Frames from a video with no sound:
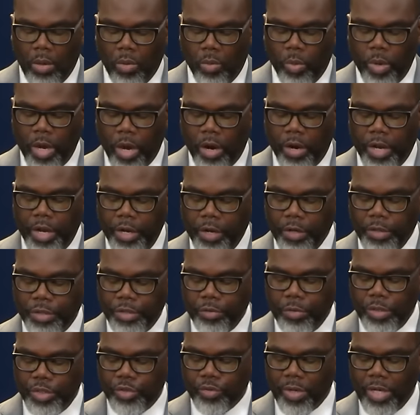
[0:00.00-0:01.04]
We are here
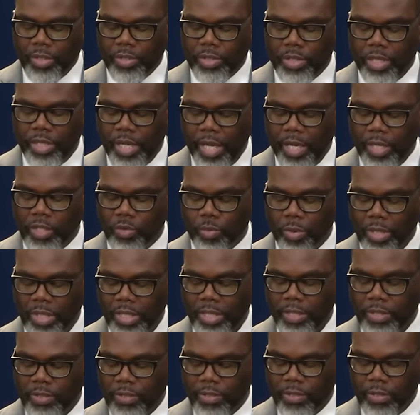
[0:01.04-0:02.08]
to address today's
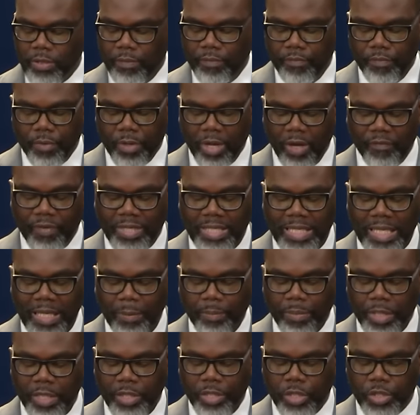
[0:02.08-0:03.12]
release of a
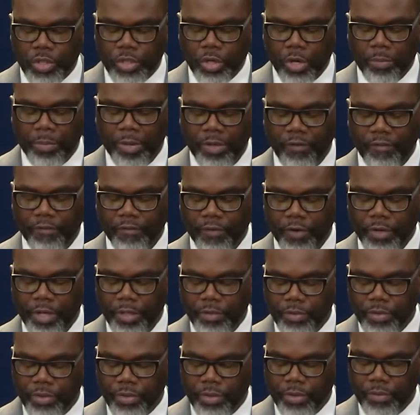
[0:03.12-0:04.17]
deeply disturbing
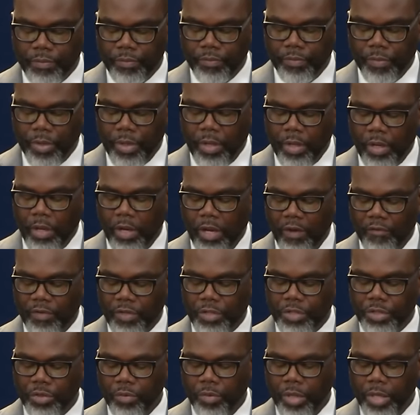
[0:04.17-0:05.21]
footage of a
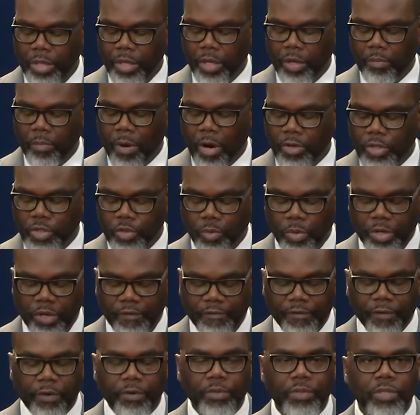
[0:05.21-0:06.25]
shooting on March
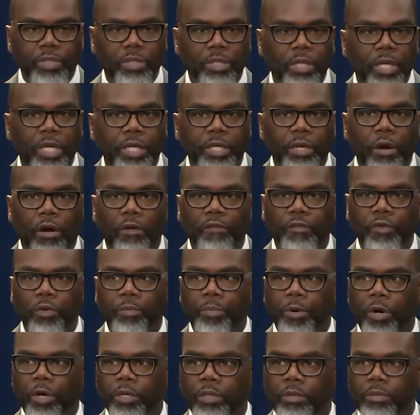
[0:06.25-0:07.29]
twenty-first in Garfield
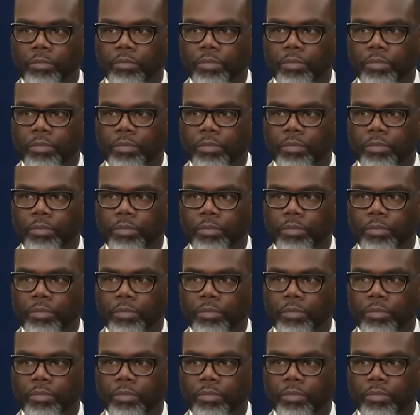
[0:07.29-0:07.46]
Park.